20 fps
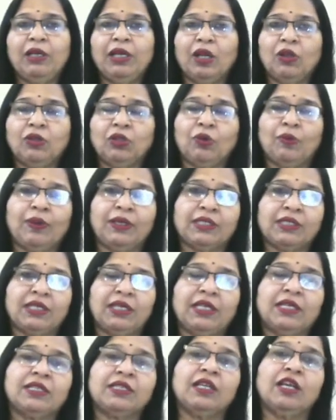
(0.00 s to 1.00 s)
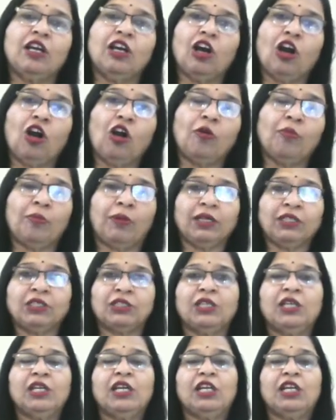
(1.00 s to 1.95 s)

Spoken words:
Now the question is how much.